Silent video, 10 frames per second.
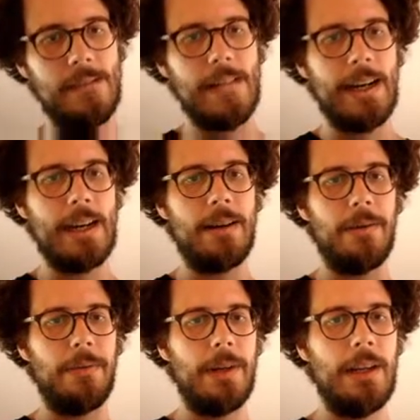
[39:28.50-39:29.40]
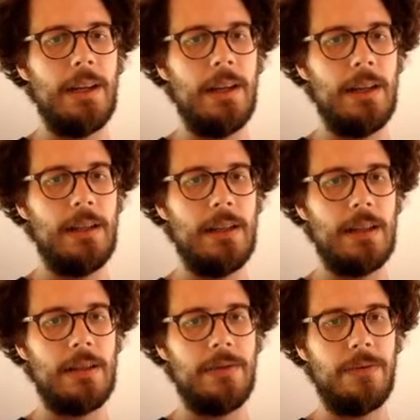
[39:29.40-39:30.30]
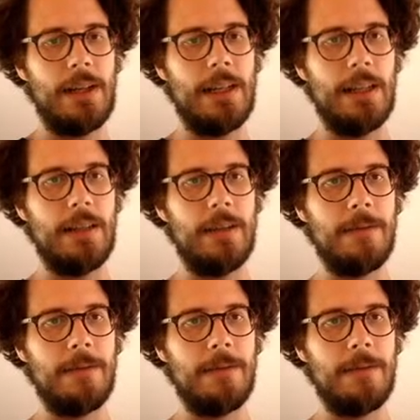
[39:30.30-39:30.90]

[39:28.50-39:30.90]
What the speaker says: now we just run